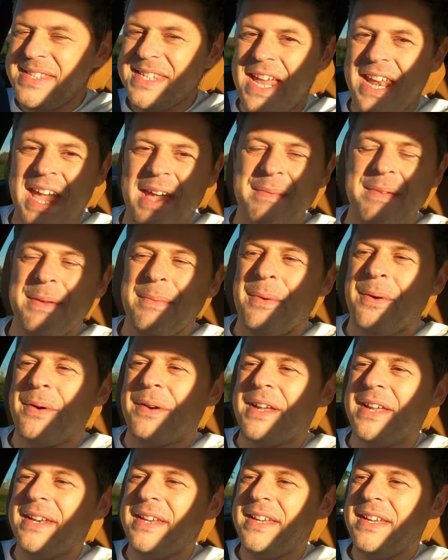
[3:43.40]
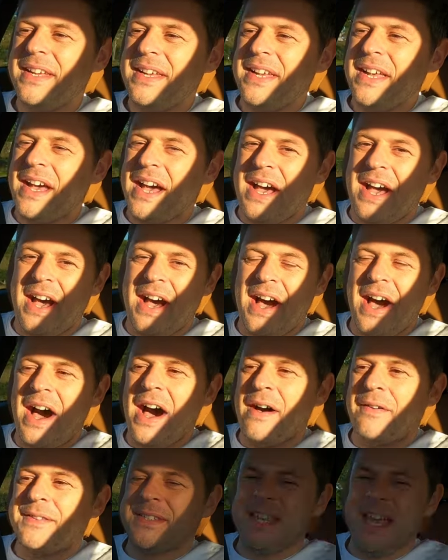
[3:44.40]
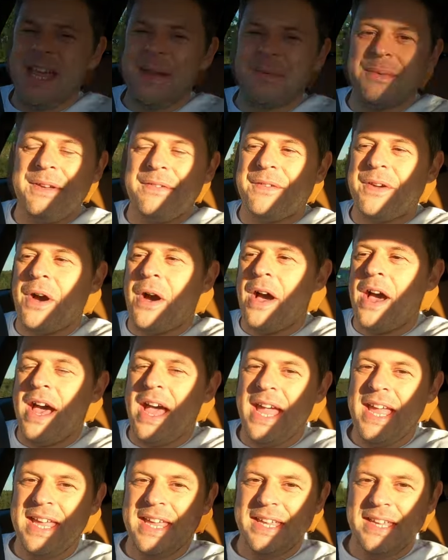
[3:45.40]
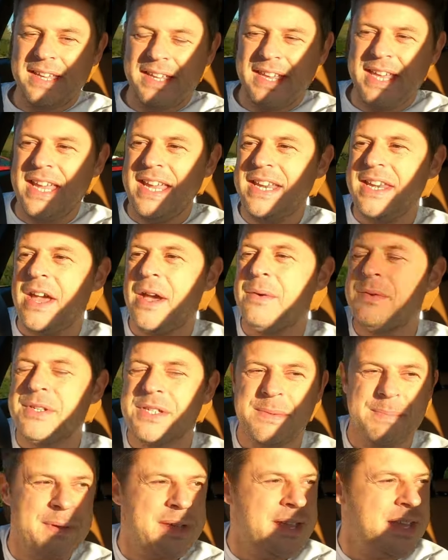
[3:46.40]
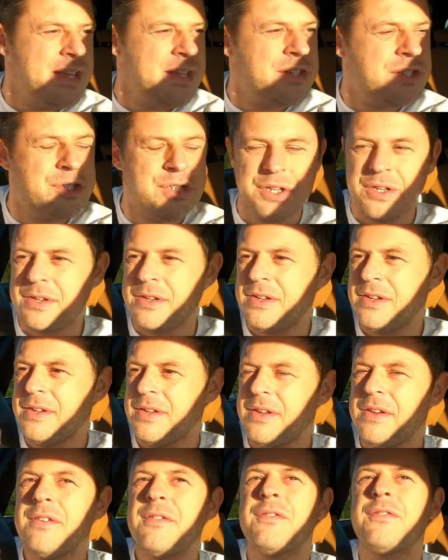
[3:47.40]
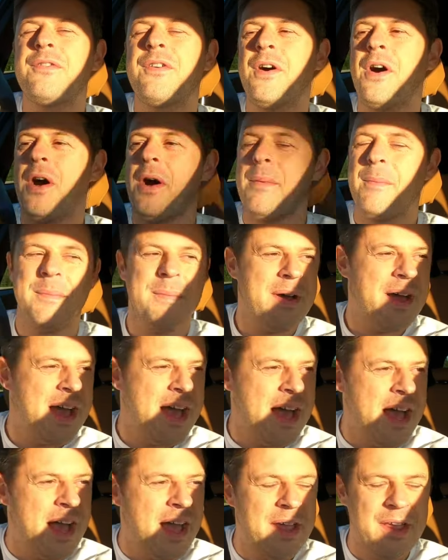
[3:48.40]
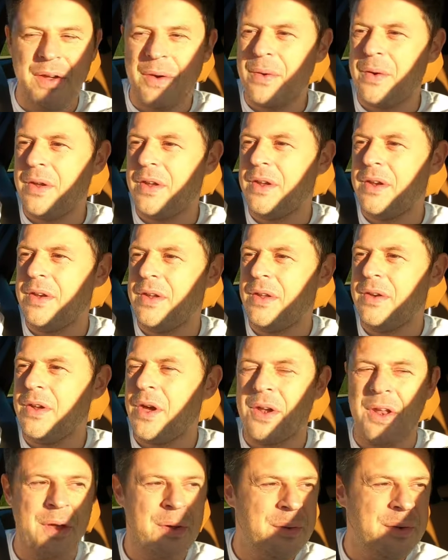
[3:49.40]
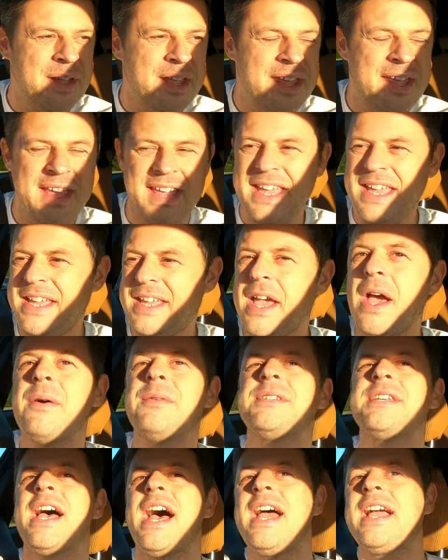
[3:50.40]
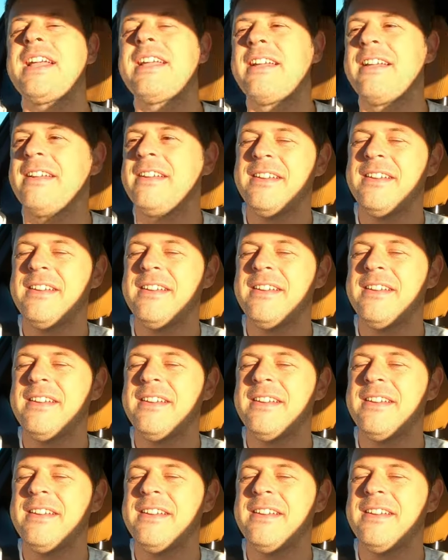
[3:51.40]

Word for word: 10 a.m. in the morning. At half 10, we've got a keynote speech from uh, not only Ecotech,